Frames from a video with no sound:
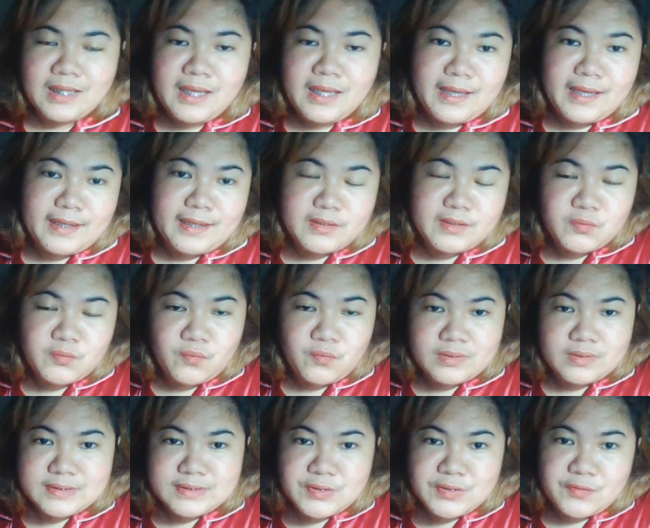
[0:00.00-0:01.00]
And
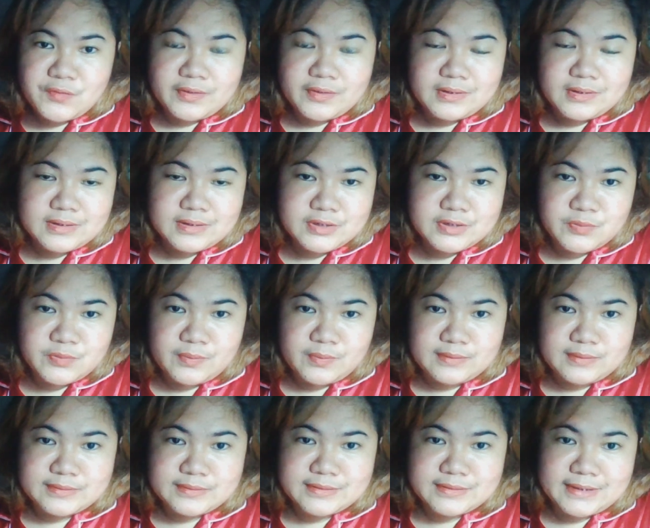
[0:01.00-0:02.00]
once you are eligible
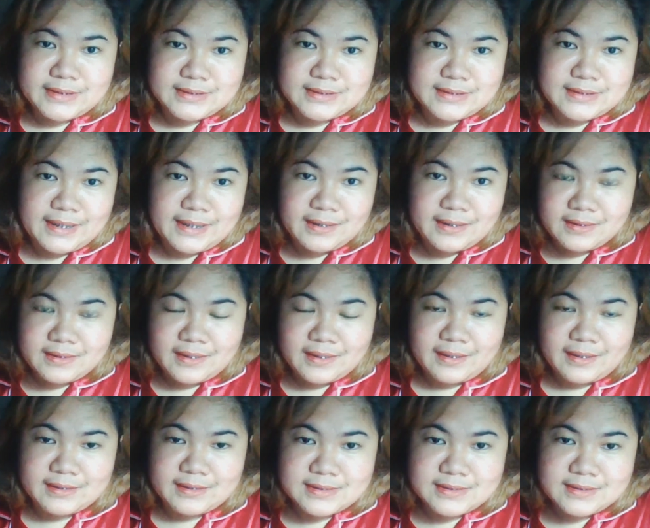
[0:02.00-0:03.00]
to take the
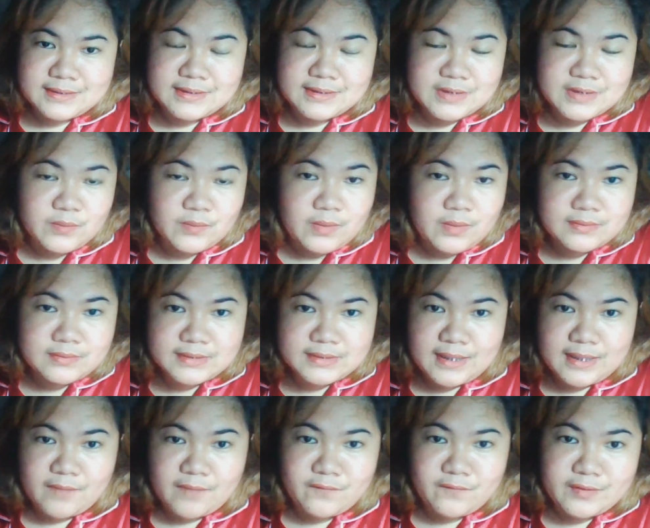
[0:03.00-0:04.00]
NCLEX, that's about
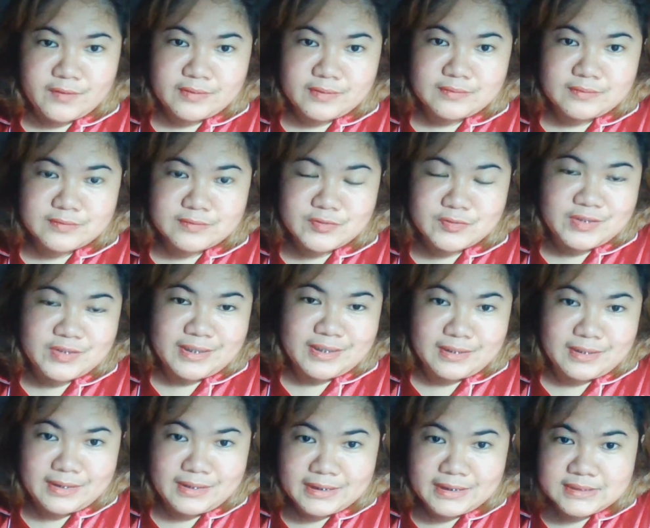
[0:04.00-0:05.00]
time for you to get
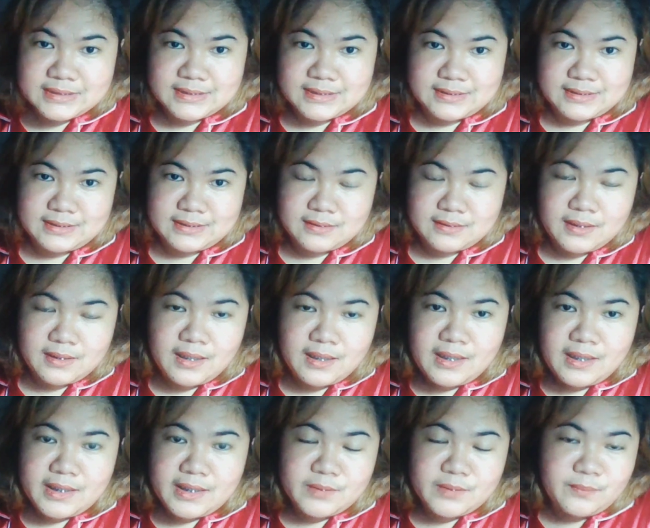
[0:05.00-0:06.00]
an ATT.
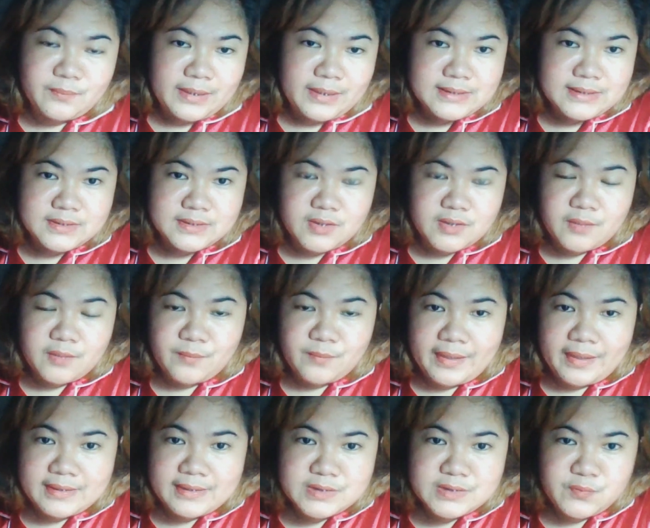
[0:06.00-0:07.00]
And based on my
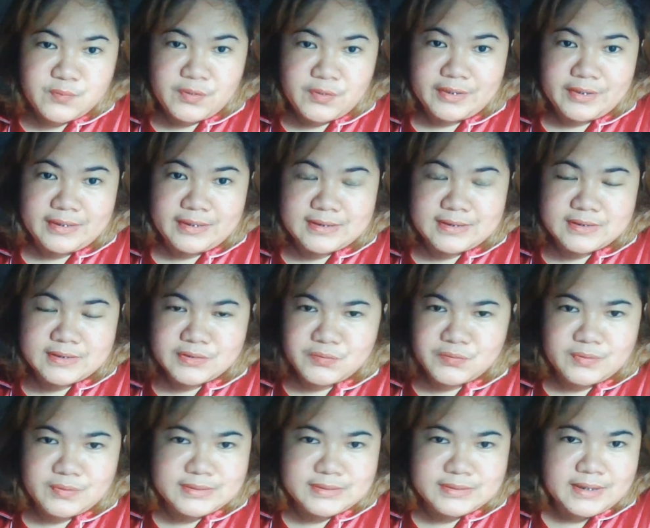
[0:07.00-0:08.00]
experience, it
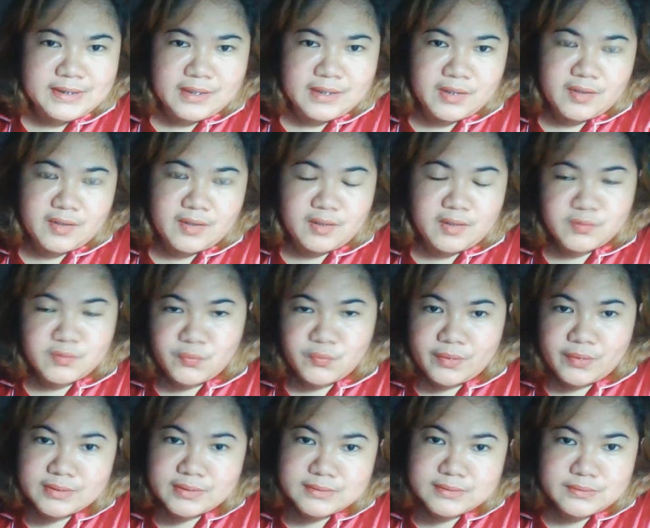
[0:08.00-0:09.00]
will take around
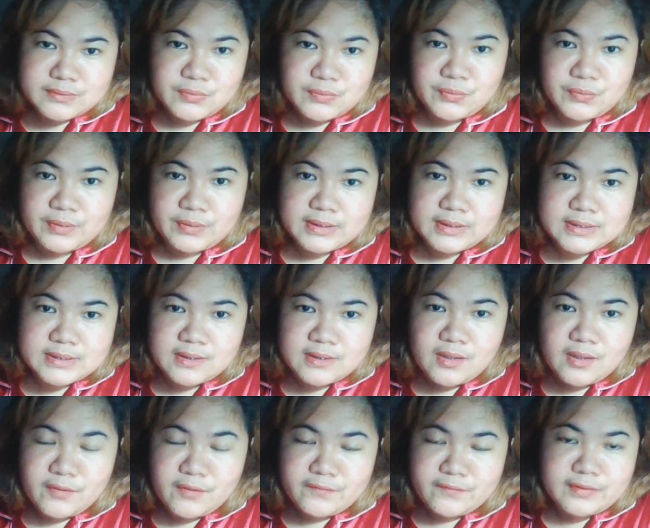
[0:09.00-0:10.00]
1 to 2 weeks
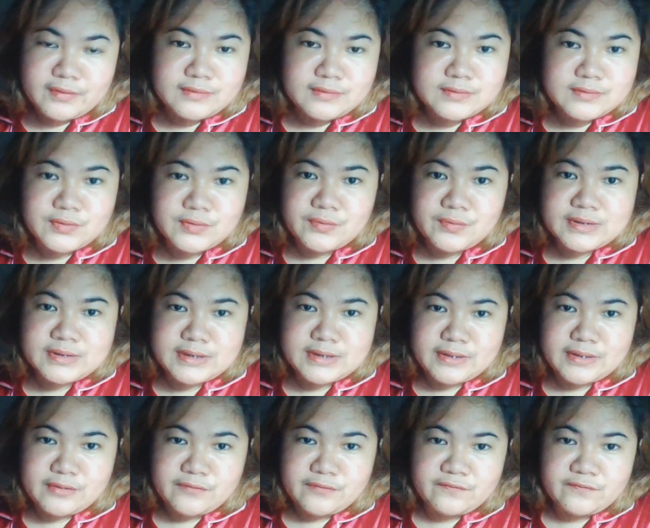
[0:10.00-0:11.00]
for you to
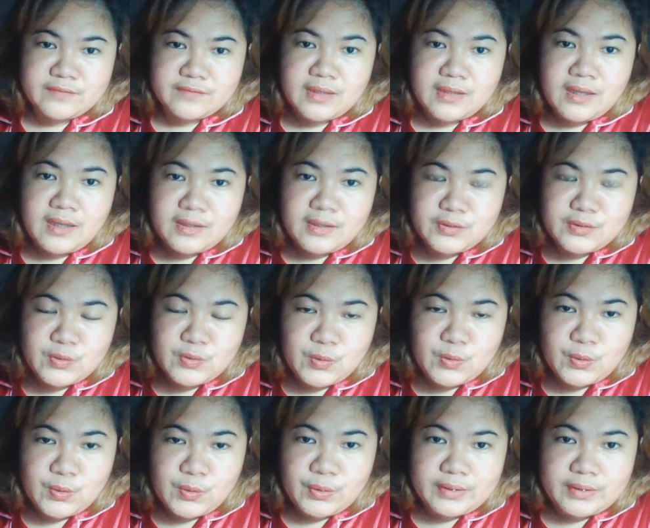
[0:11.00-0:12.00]
receive
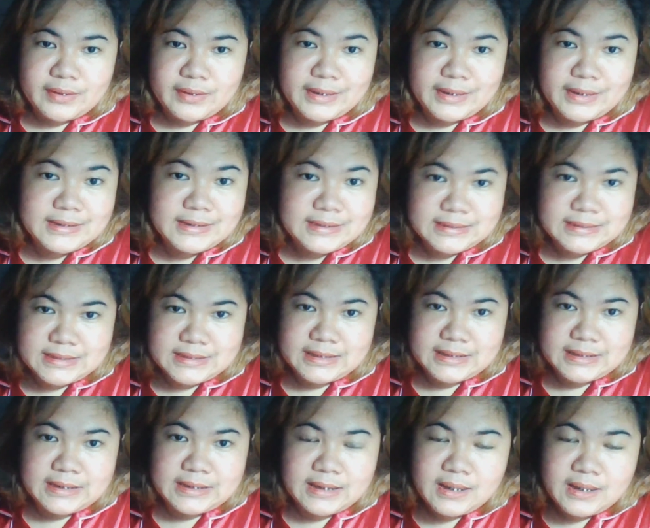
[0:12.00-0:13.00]
your
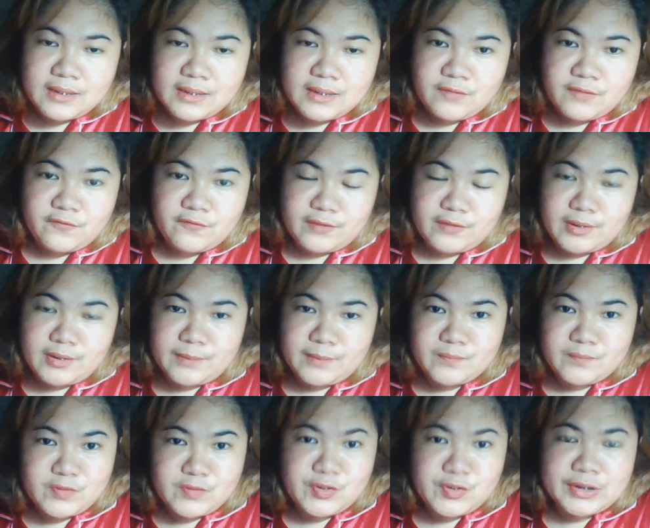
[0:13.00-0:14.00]
ATT from
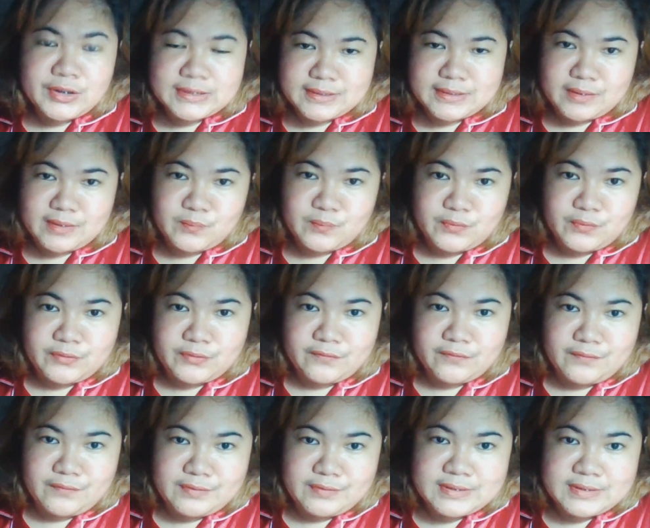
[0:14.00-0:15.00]
New York State Board of
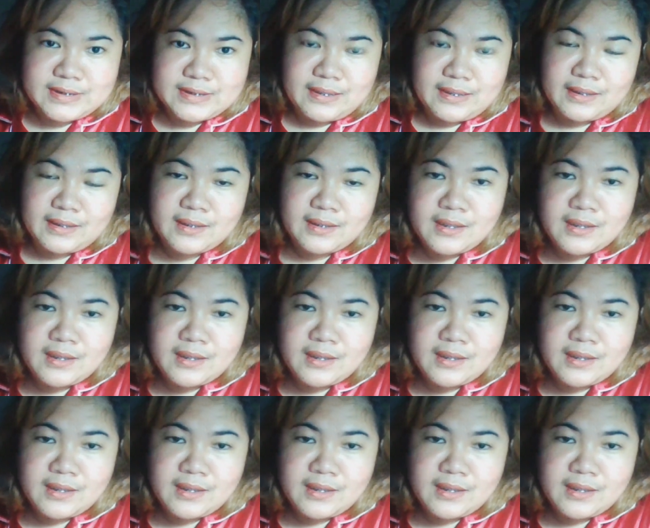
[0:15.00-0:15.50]
Nursing.